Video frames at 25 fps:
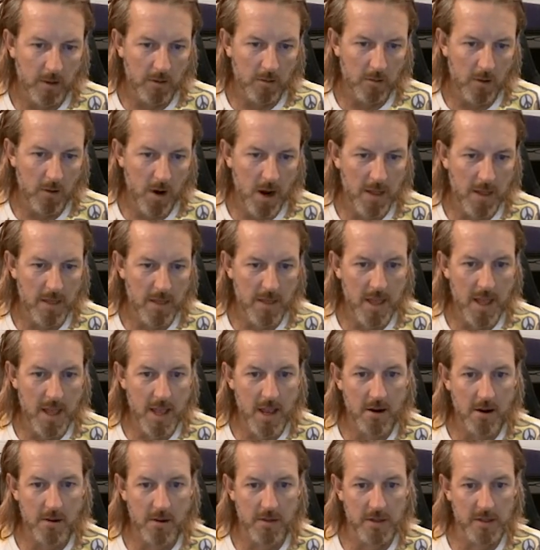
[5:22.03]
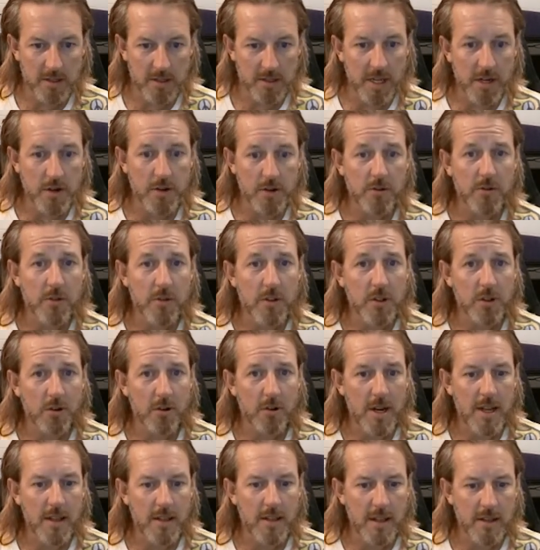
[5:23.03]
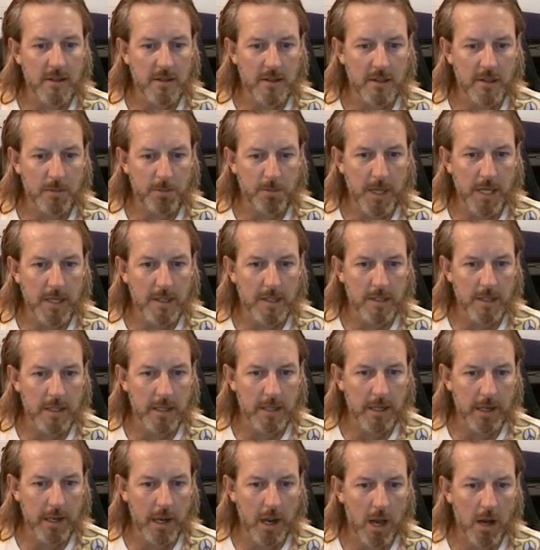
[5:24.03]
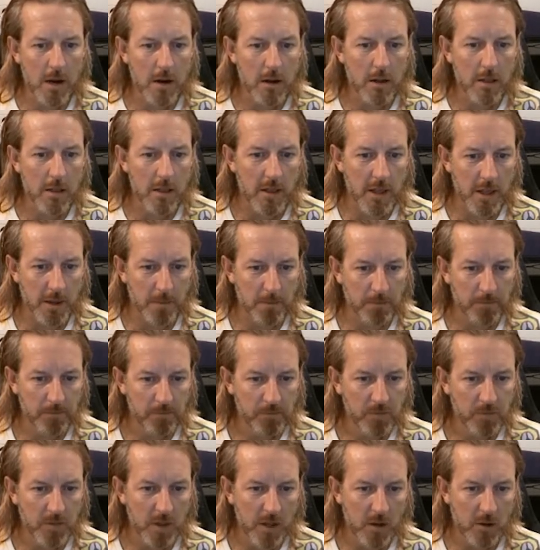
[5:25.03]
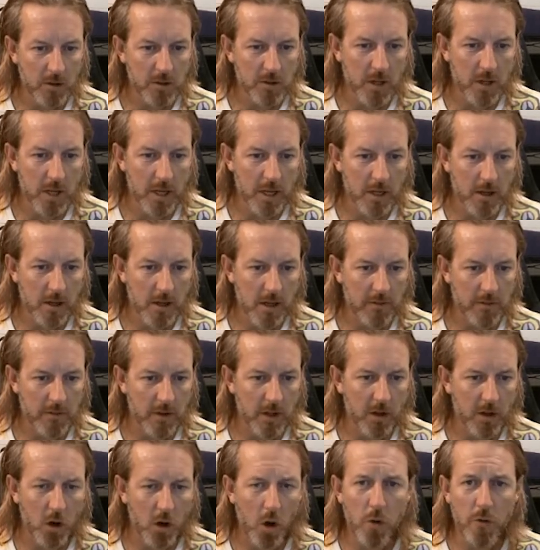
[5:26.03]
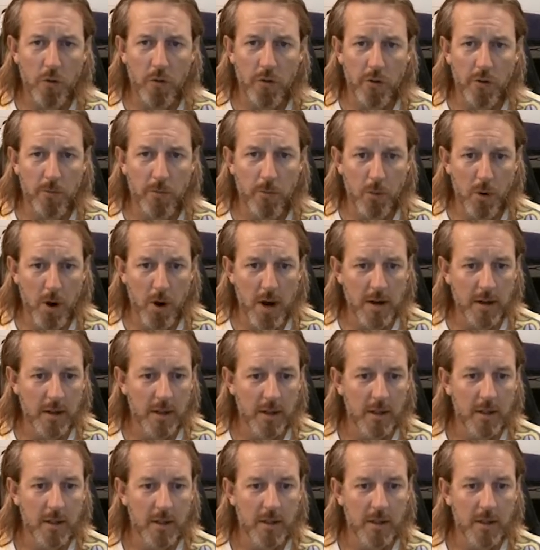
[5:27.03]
Right there in the center of the screen, there's this big slug thing. It looks like kind of a loaf of bread.